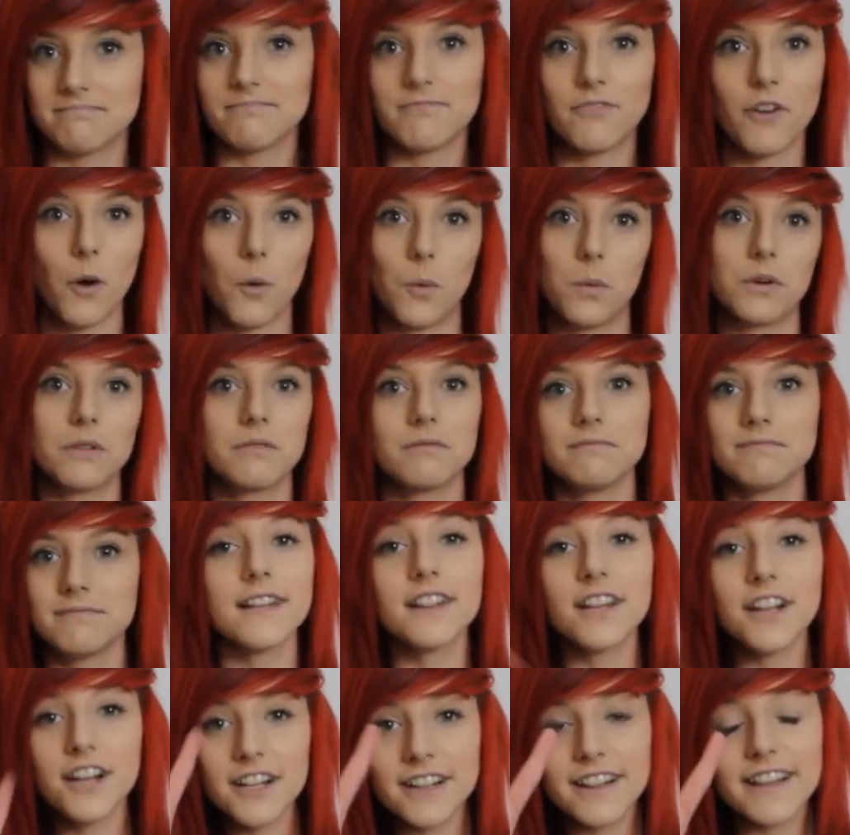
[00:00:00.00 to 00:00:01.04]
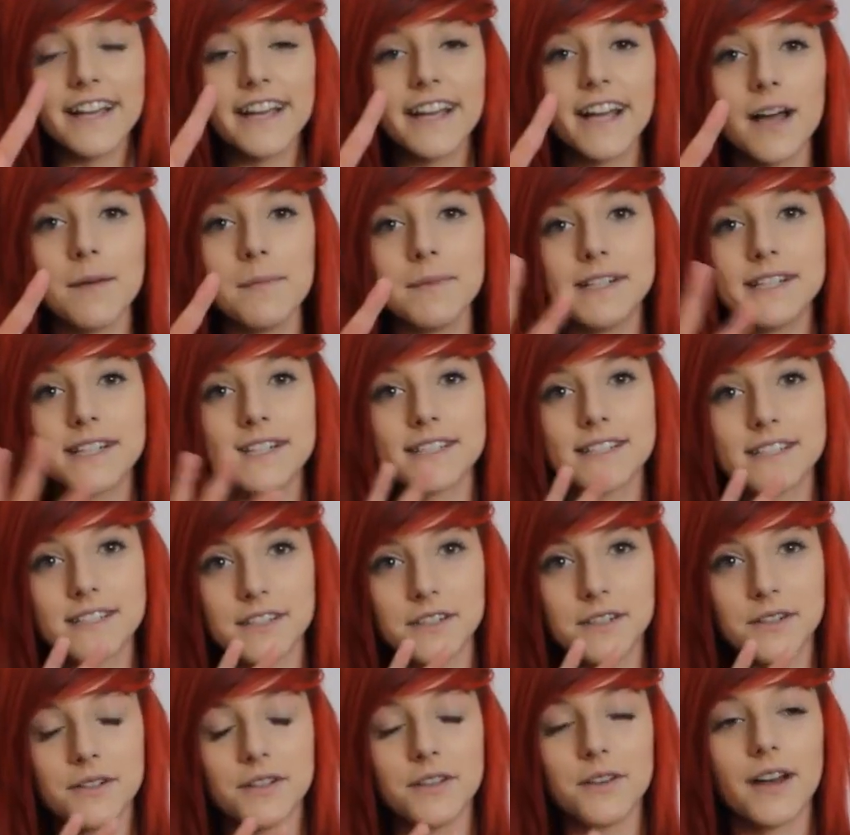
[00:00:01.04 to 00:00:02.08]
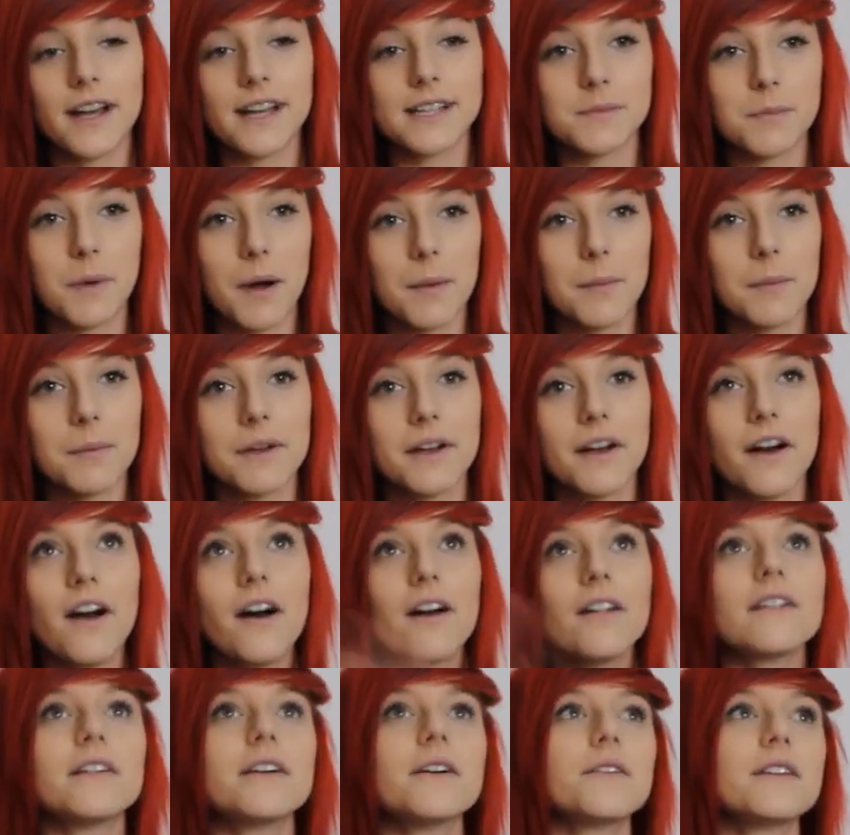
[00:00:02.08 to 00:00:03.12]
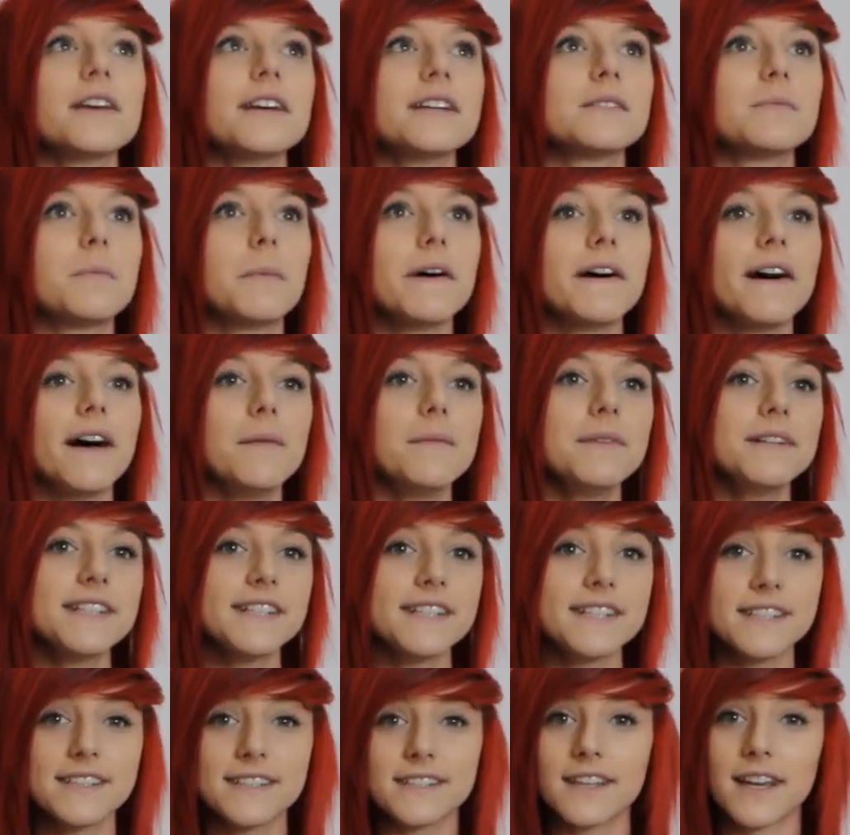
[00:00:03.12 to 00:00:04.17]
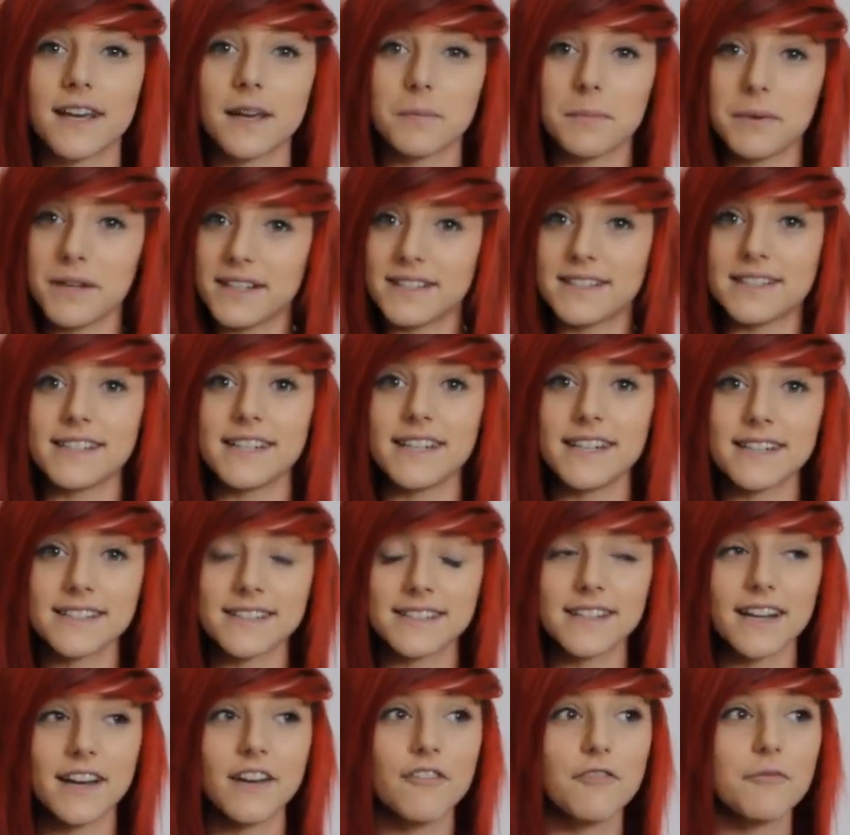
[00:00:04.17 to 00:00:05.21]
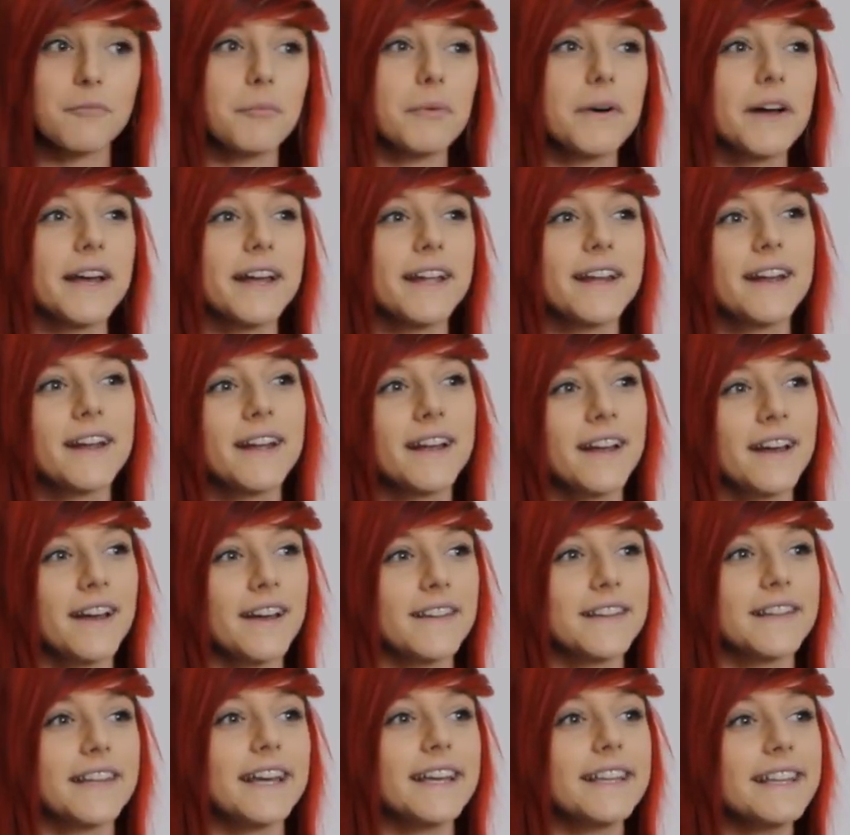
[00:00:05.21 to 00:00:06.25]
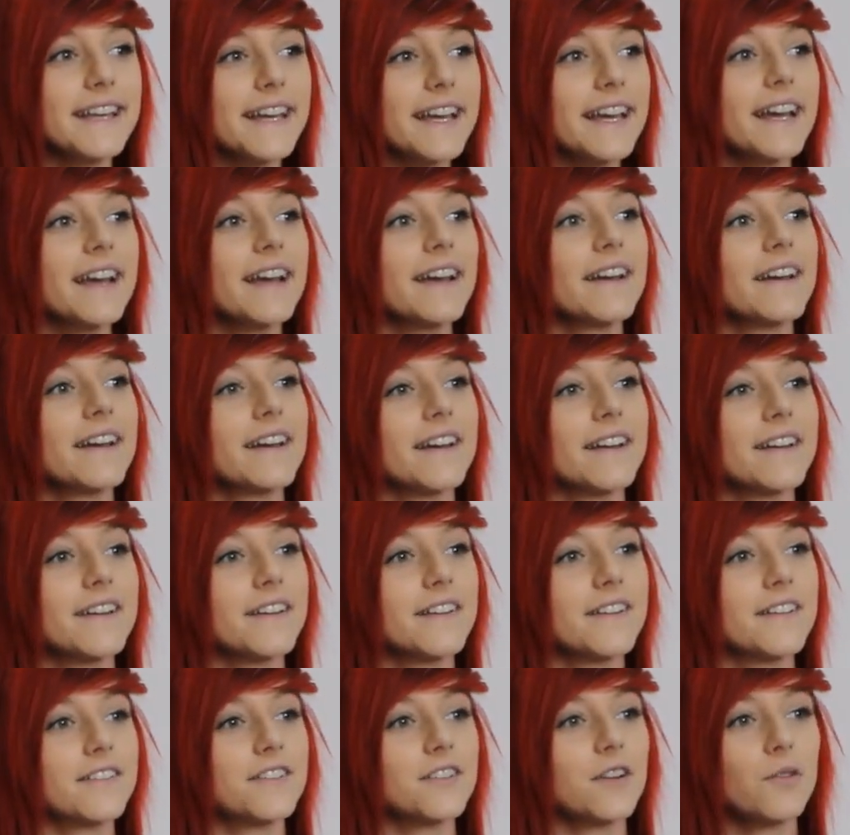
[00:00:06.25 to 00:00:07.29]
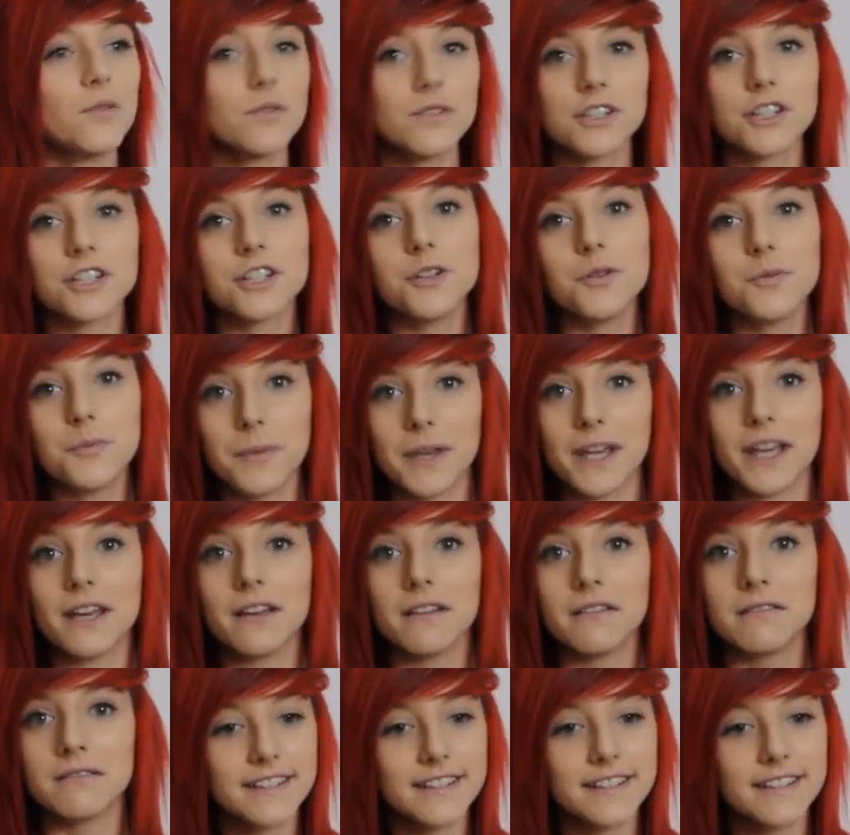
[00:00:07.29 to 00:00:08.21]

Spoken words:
Phone. The third thing I'm addicted to, you guys probably all know this, but I'm addicted to, like, peace tea and stuff, but lately, don't shoot me.